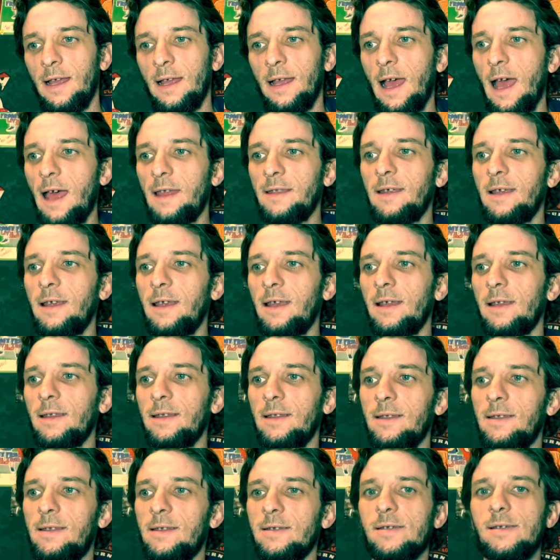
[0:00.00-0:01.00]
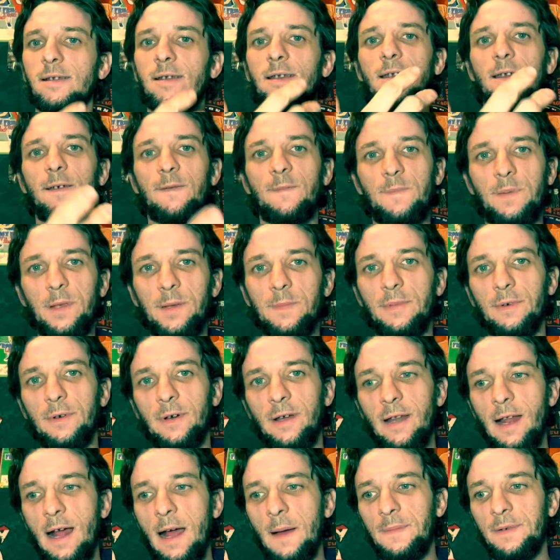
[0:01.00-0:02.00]
I think this will give people
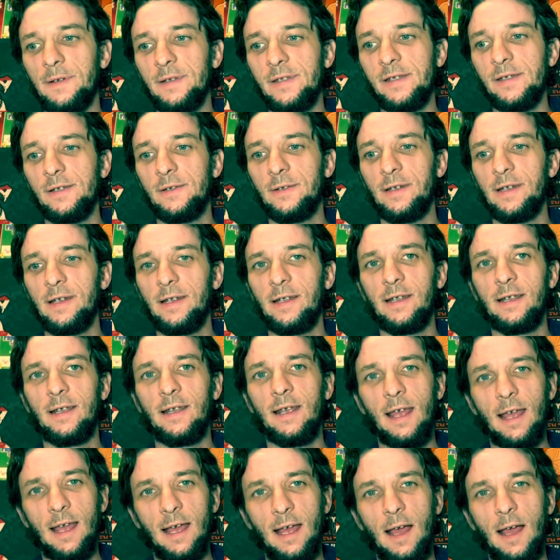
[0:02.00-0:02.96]
an opportunity.